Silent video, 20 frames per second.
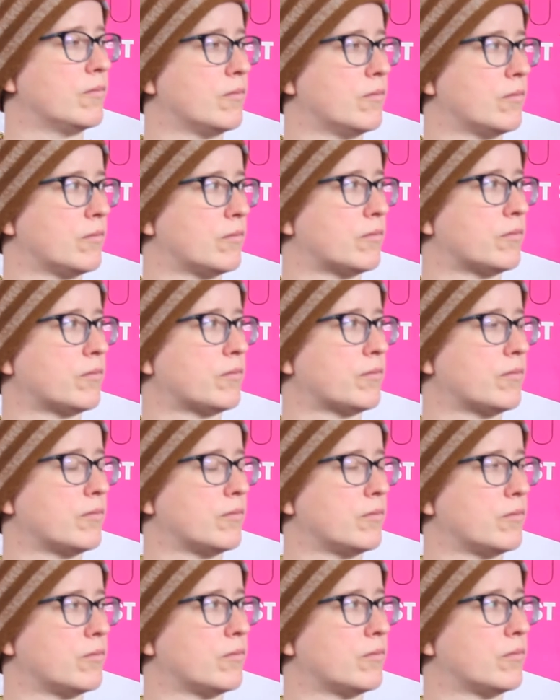
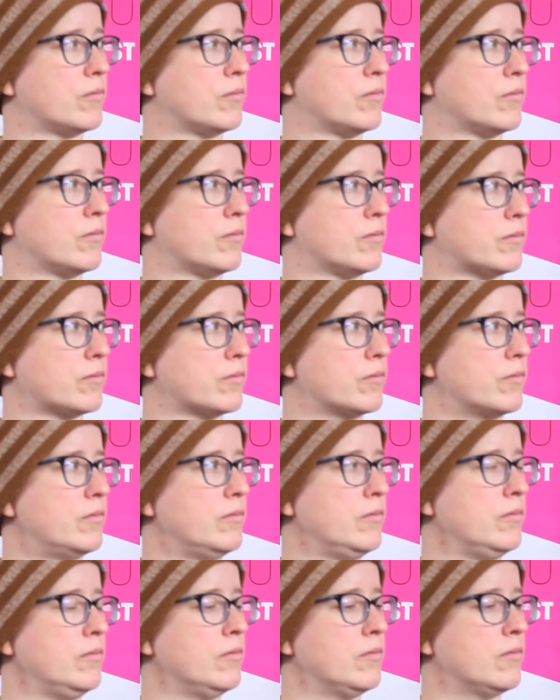
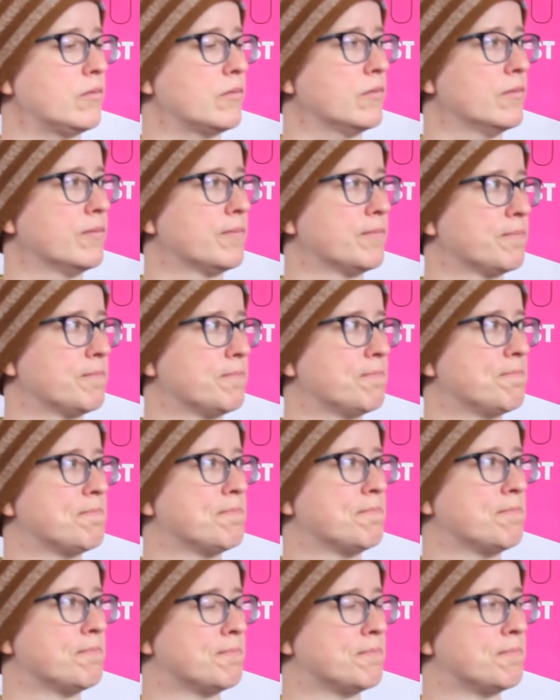
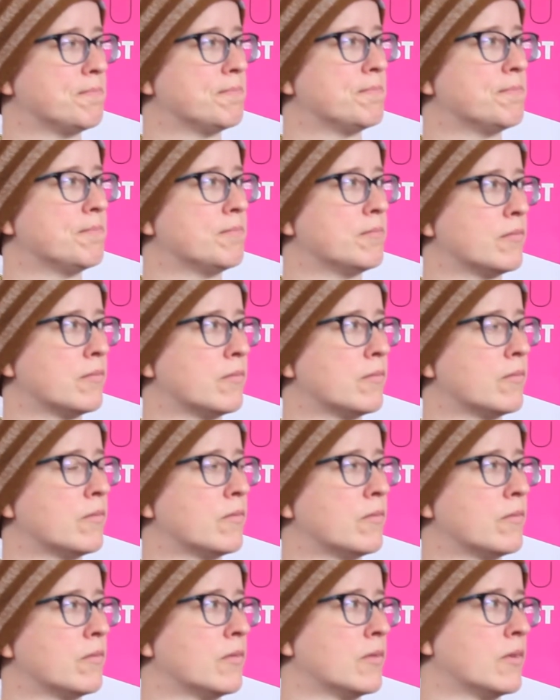
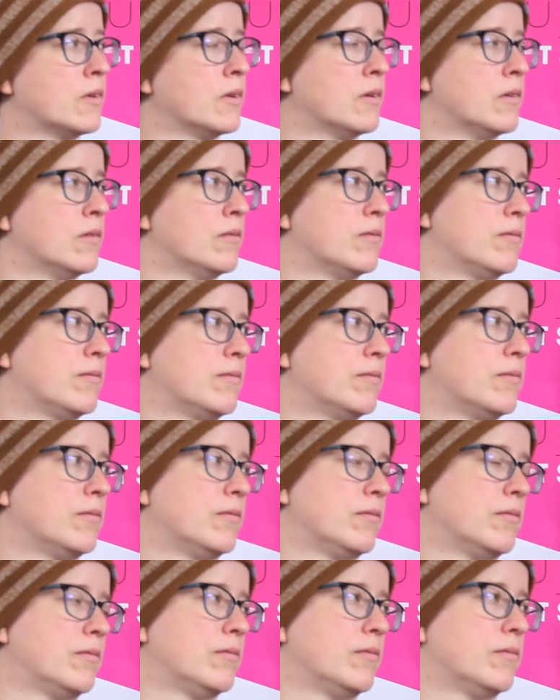
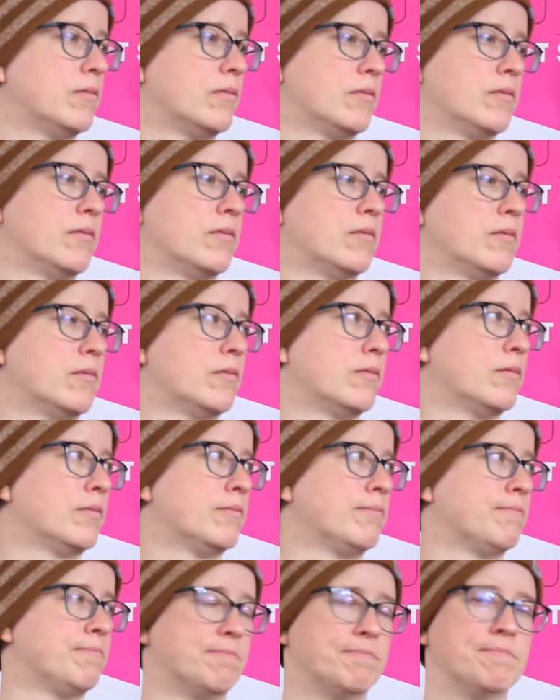
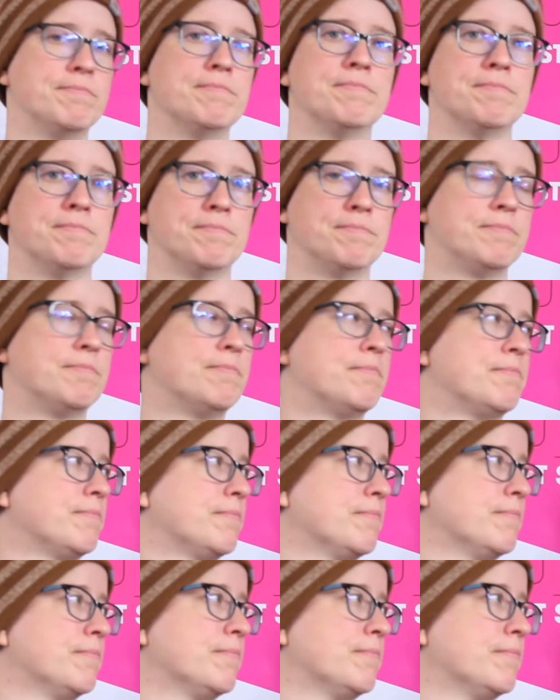
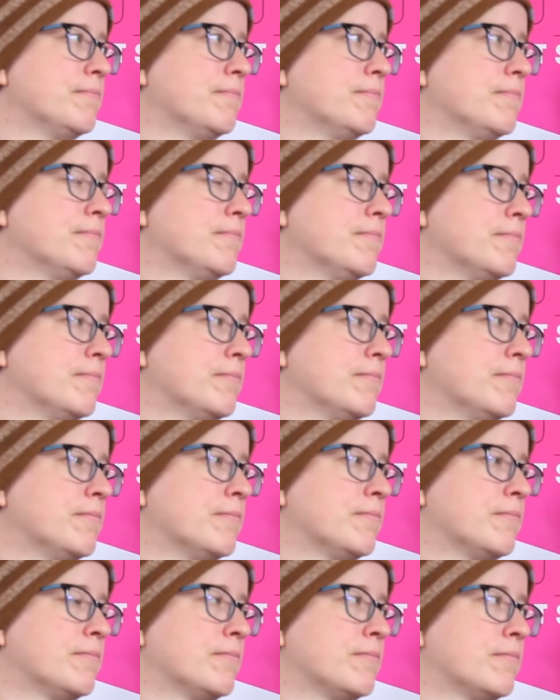No words are spoken by the person on screen.